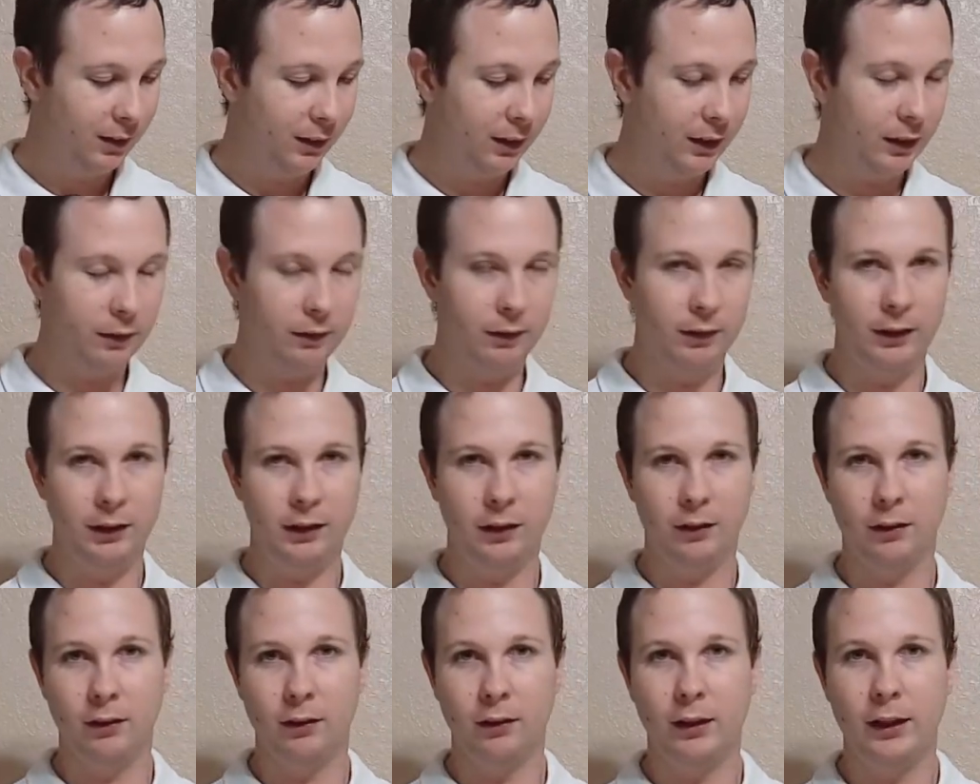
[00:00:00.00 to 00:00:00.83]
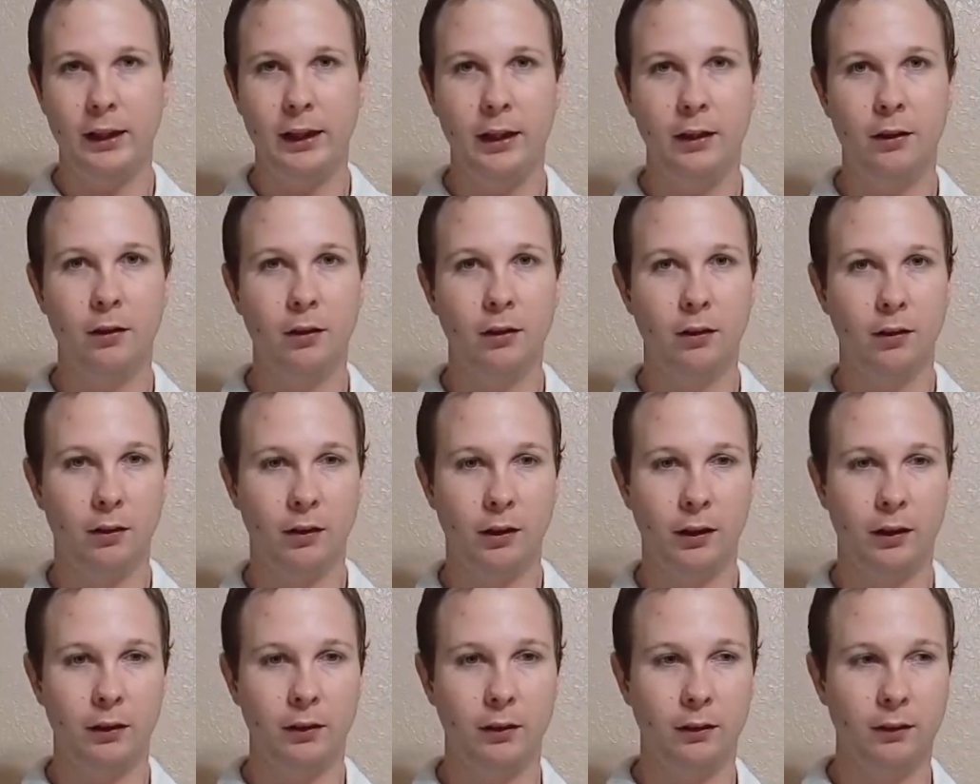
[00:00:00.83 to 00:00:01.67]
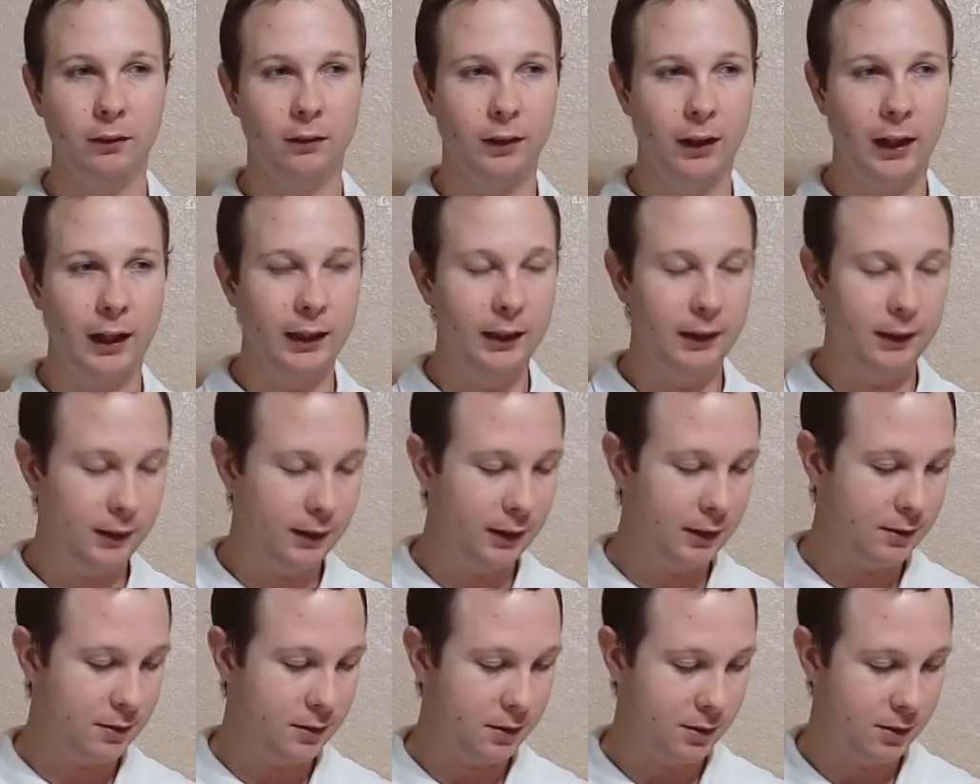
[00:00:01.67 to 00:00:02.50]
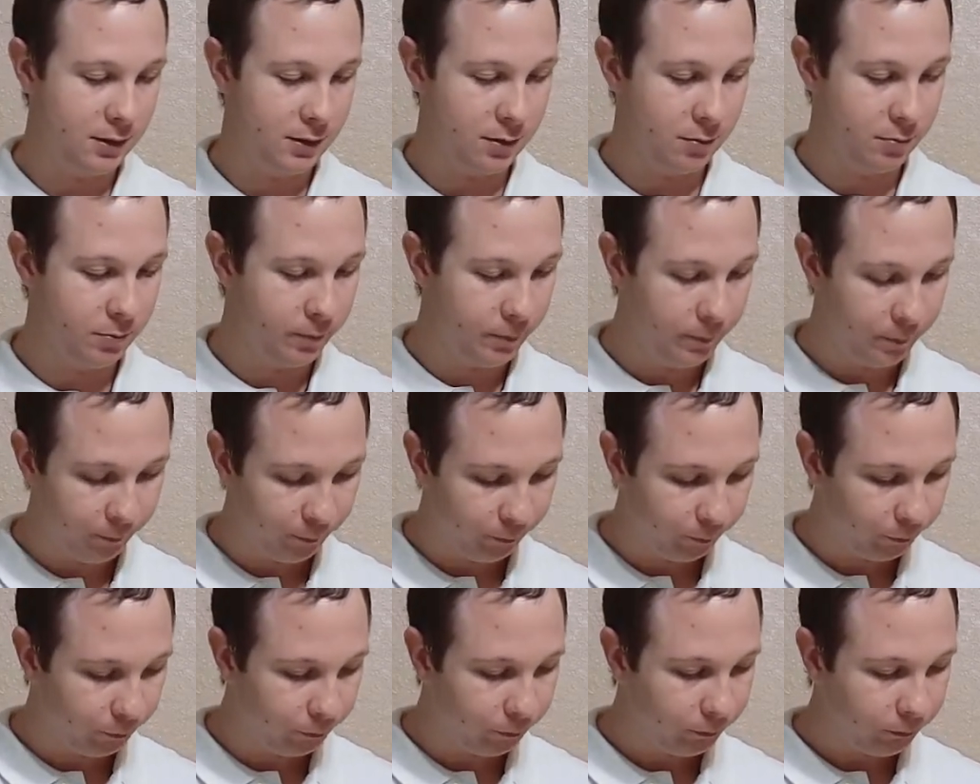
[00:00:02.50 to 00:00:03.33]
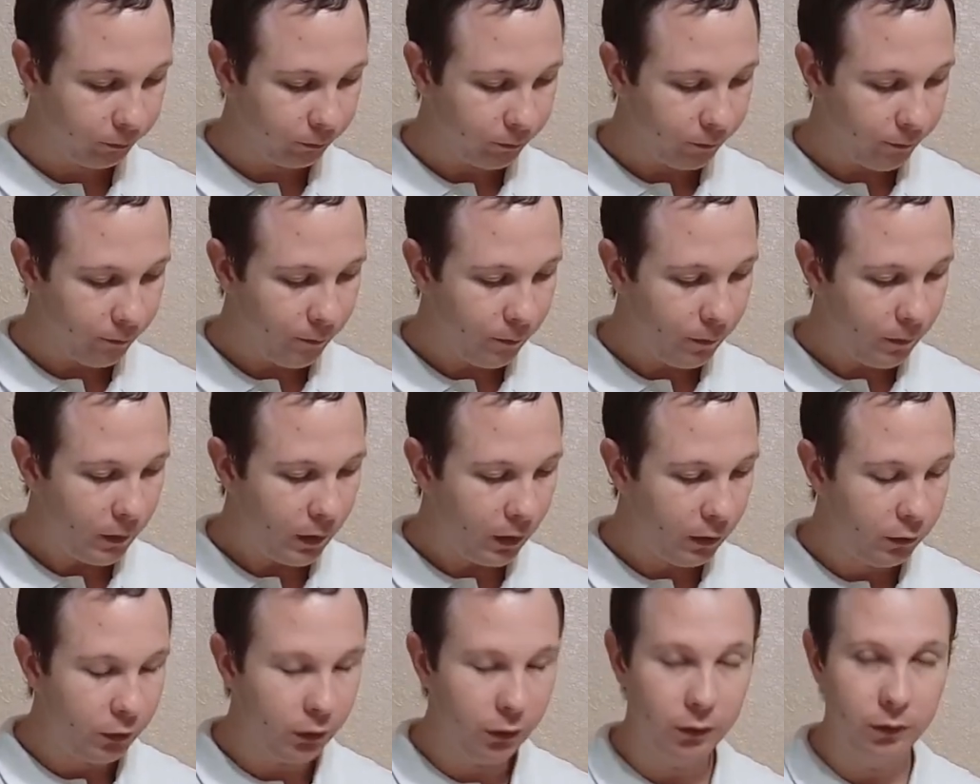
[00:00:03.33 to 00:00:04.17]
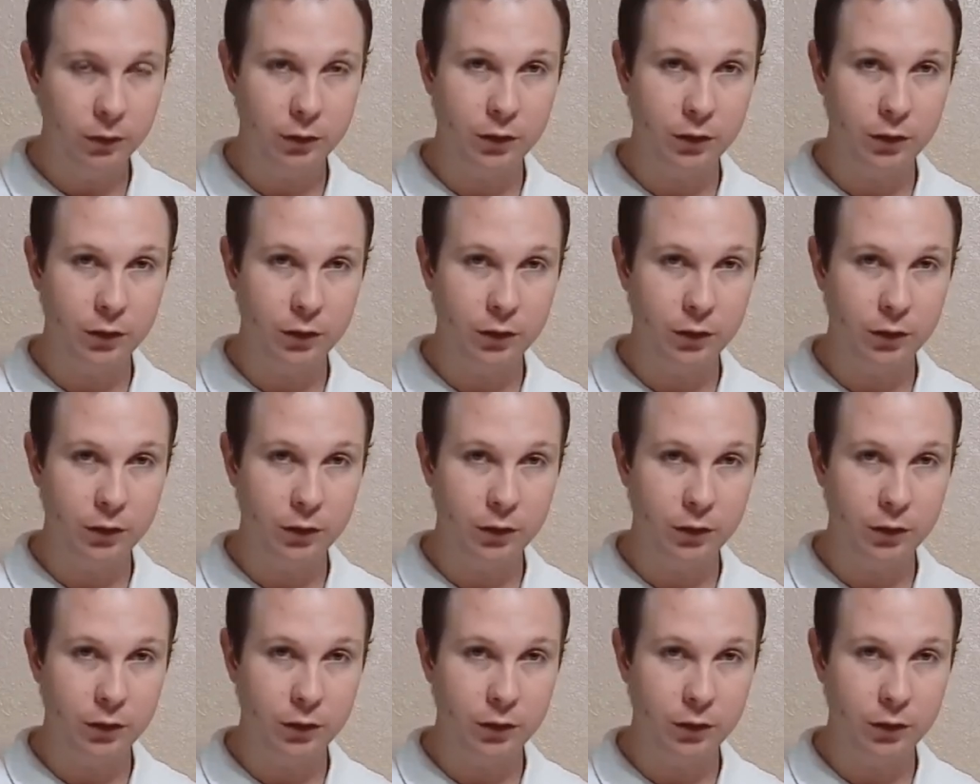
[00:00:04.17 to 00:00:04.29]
killing your heater or your AC system. So